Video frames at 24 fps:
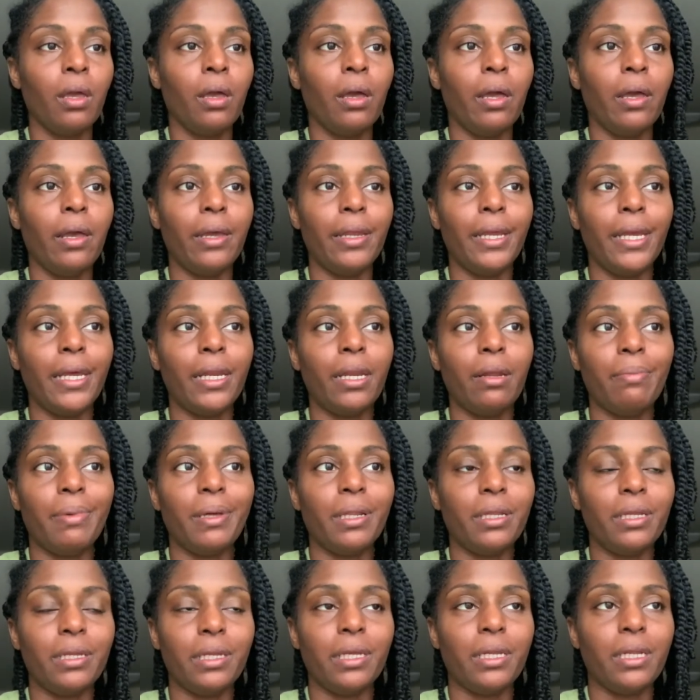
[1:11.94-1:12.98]
The
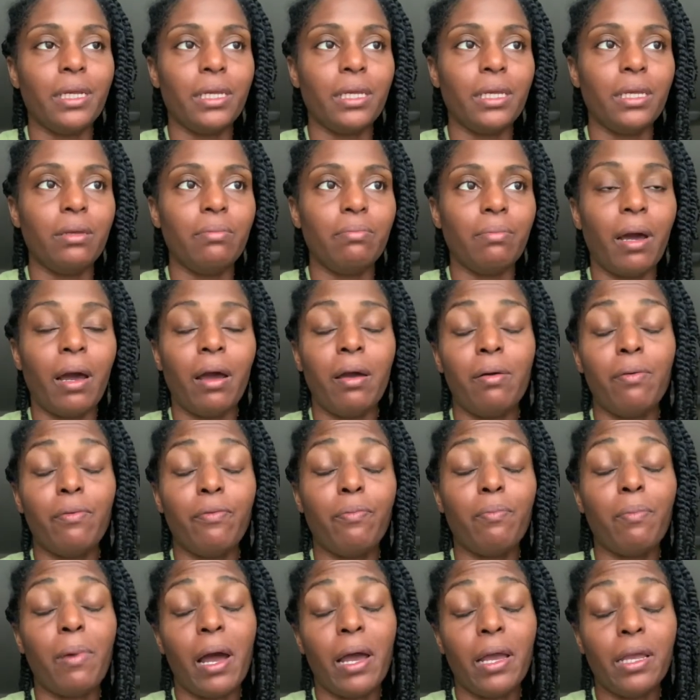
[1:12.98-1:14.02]
inability to eat.
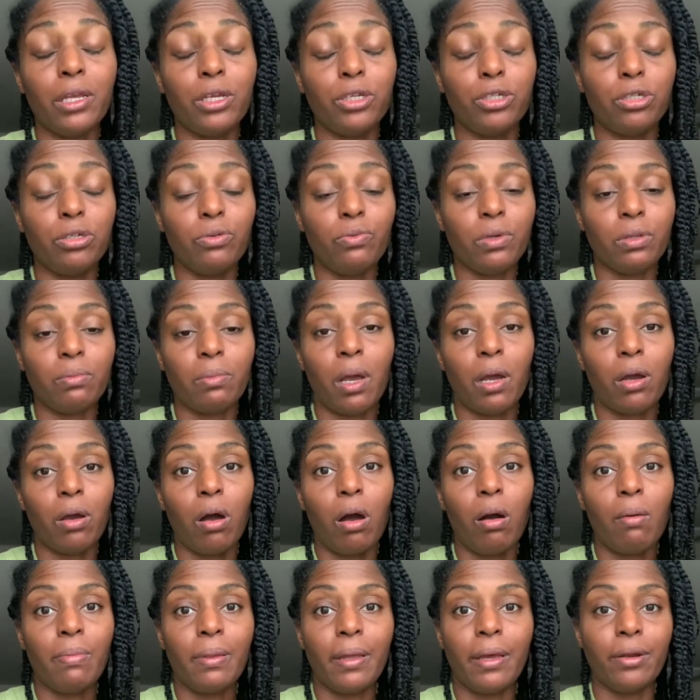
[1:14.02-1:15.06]
My issue with my
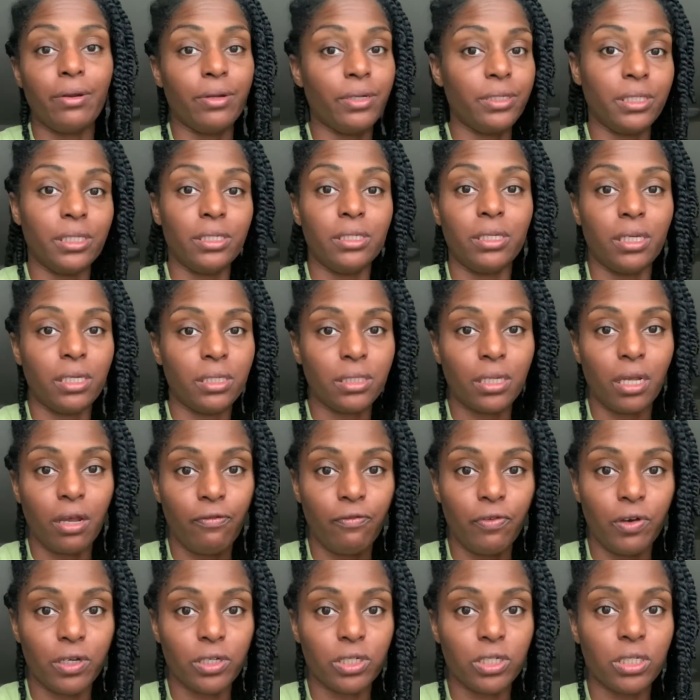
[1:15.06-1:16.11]
gallbladder is it does not
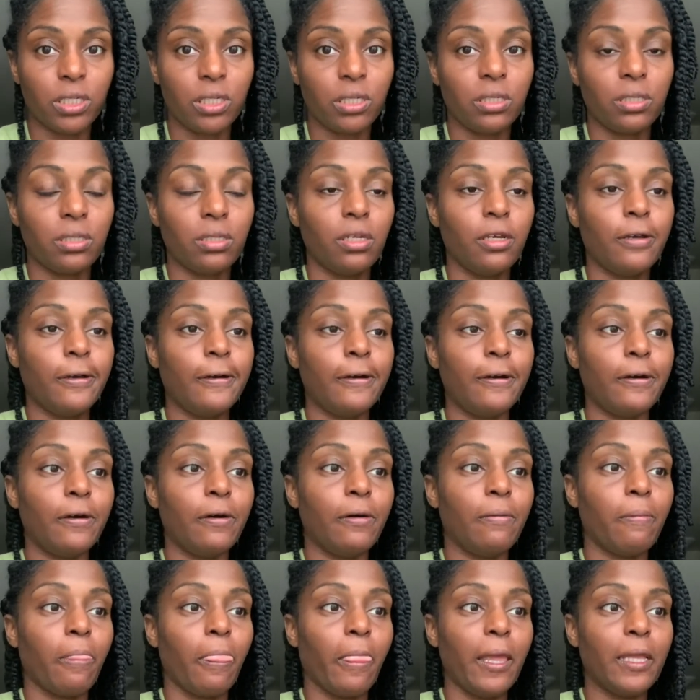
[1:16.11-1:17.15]
function.
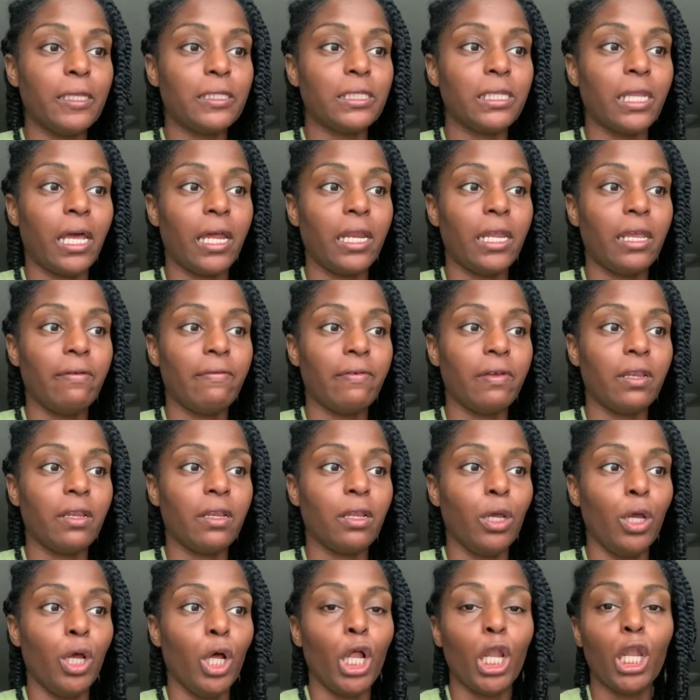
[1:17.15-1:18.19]
It's not even
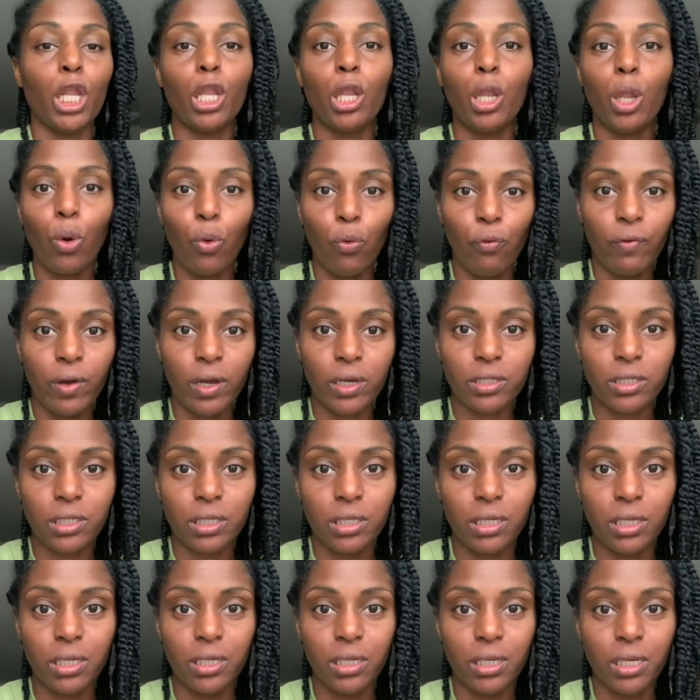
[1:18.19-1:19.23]
low
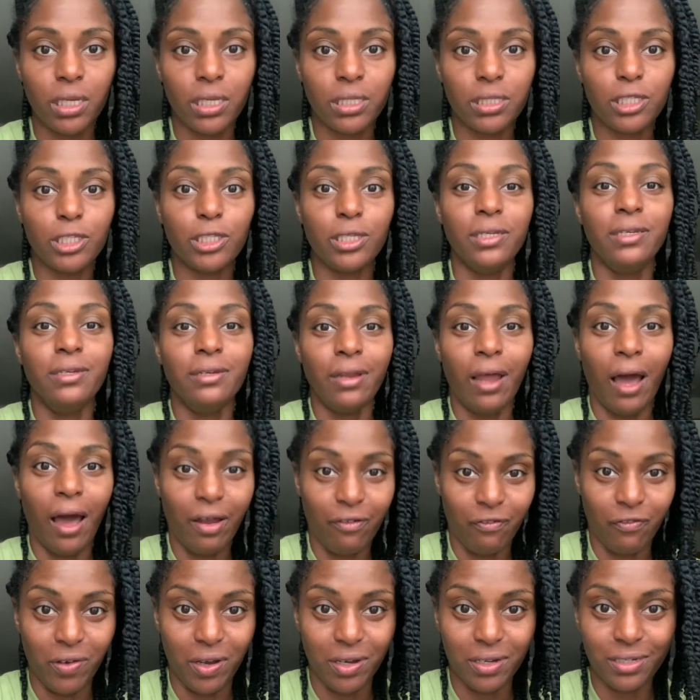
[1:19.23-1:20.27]
functioning, it's not
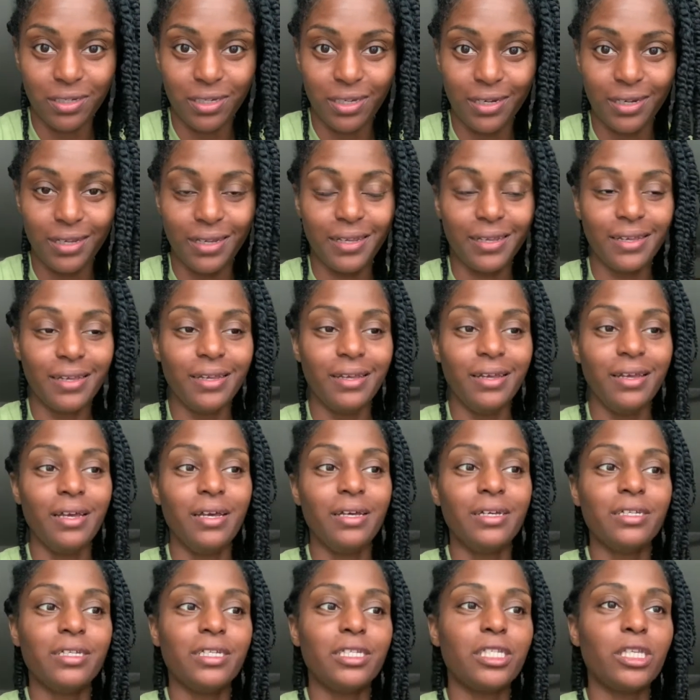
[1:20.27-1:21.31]
functioning.
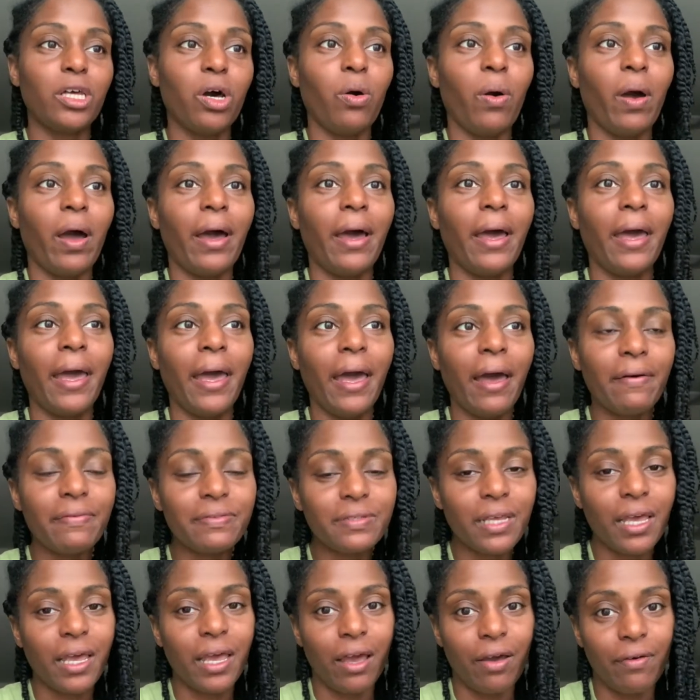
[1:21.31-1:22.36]
So I have
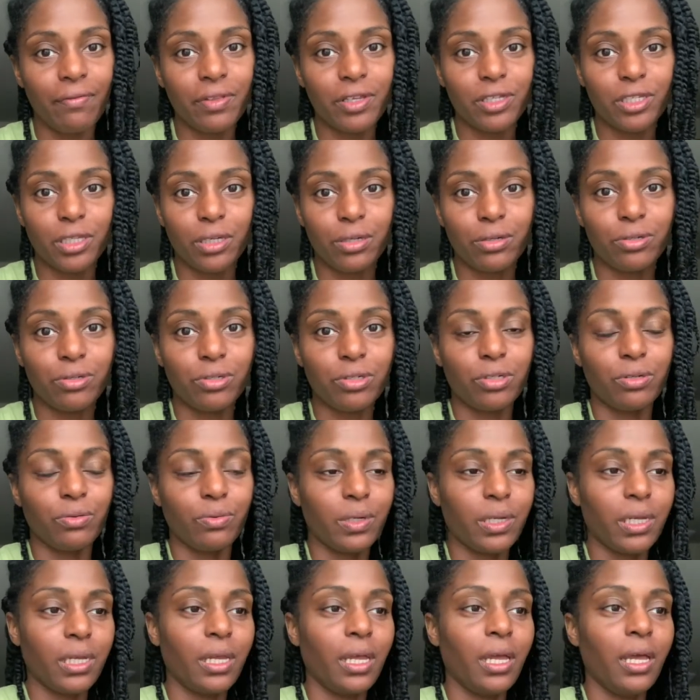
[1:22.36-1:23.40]
to have the surgery